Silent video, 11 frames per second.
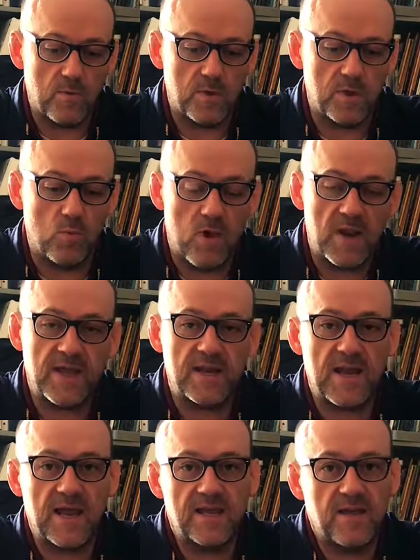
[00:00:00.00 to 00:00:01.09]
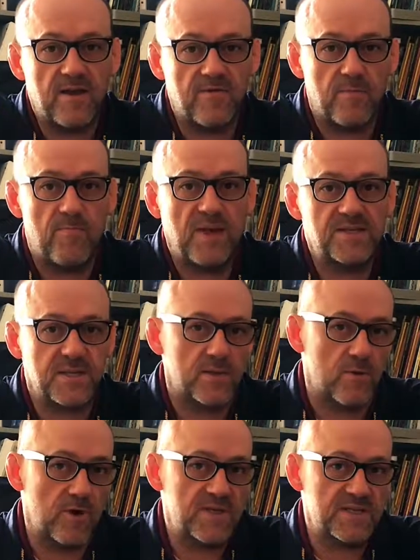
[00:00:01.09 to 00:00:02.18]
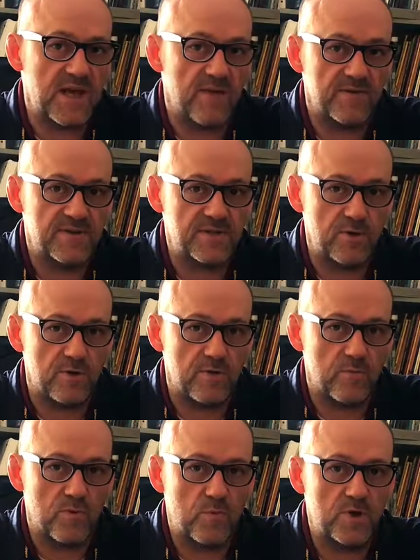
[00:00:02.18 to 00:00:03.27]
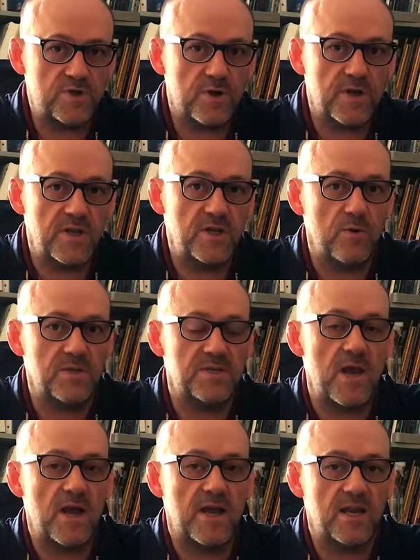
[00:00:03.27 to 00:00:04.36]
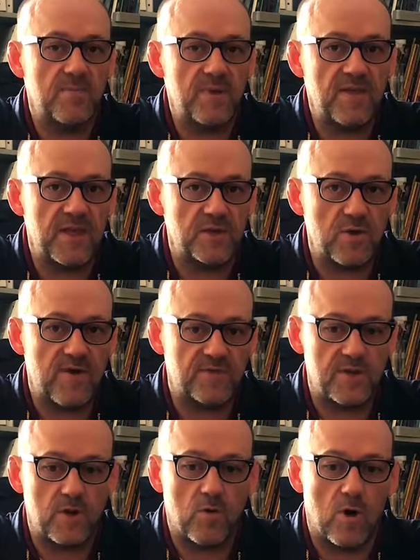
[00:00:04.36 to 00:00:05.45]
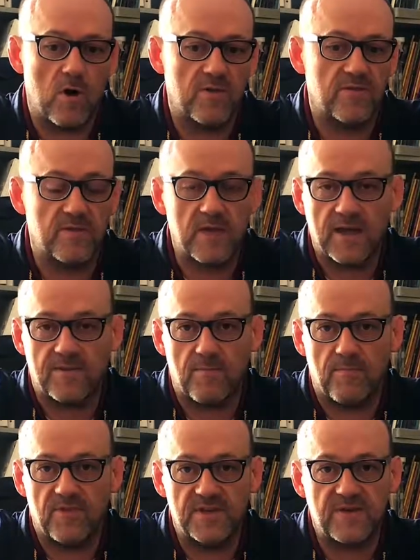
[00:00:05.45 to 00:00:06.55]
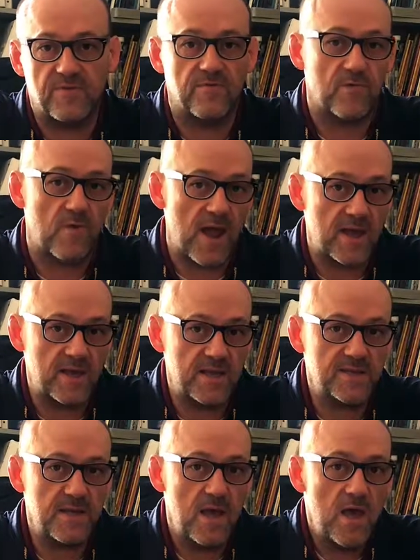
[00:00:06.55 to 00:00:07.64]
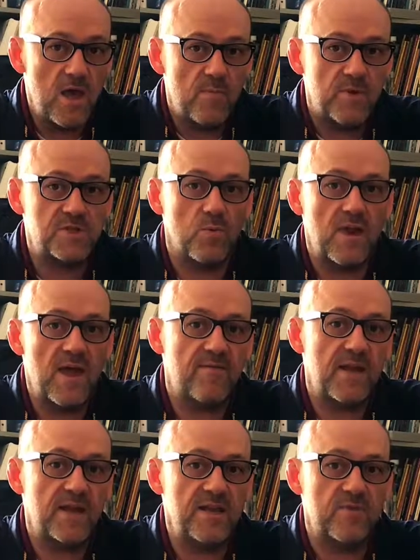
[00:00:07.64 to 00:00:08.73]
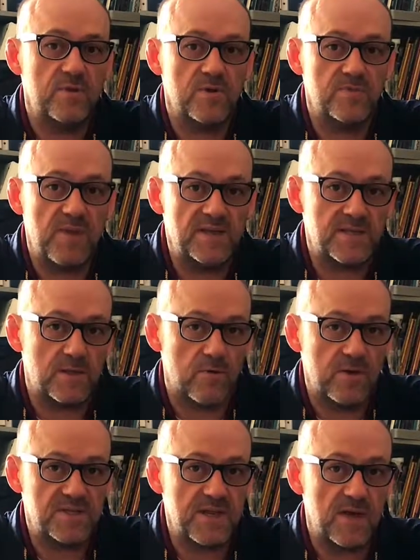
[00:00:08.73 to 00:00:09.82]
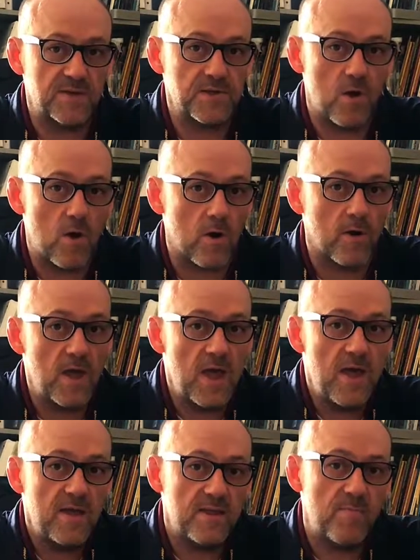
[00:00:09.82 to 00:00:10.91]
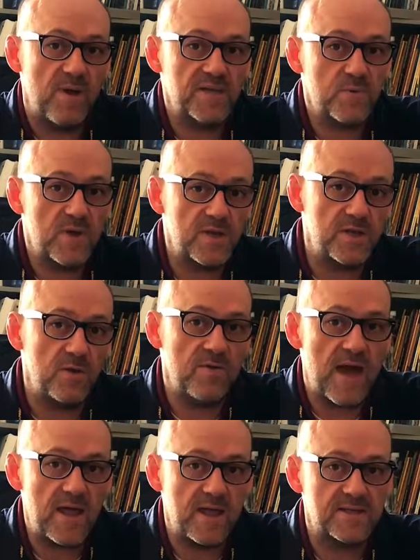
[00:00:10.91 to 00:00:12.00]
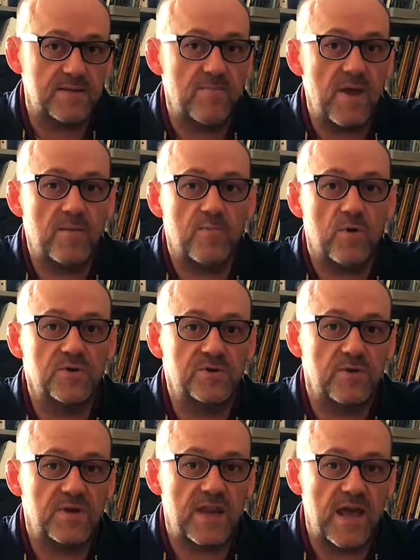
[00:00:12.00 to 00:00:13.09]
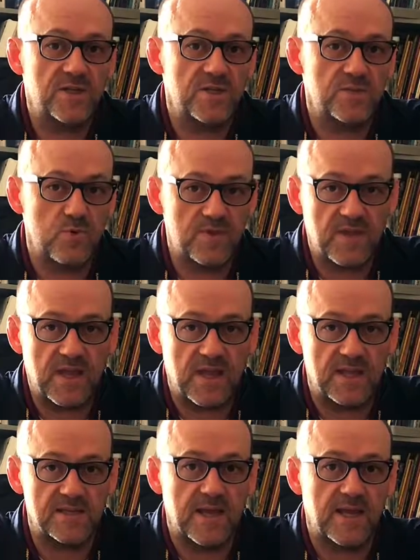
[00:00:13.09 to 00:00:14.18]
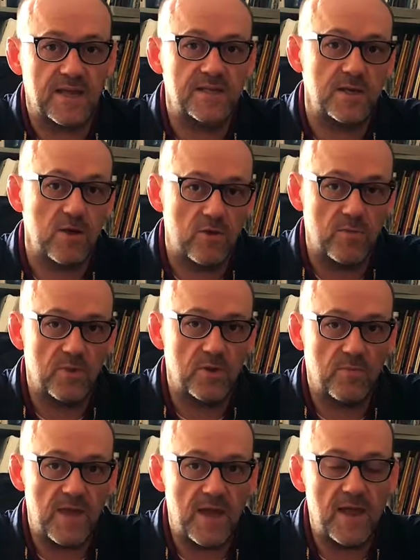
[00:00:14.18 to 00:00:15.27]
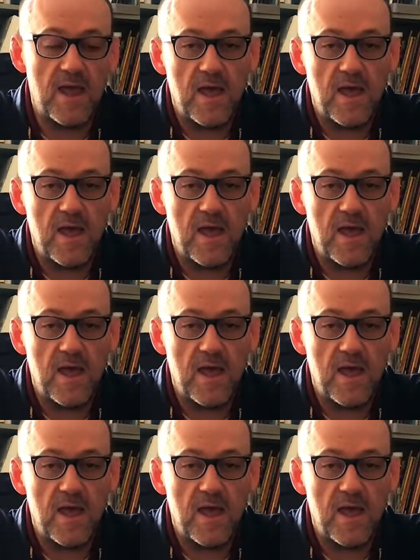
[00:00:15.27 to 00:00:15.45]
you want to get an idea of a basic learning style of a student. With what you're going to do, it's not going to be that you have to know all the different varieties, but you want to have an idea of what those basic learning styles are. The best way to do that is to make personal connections with the kids, like get to know them a little bit,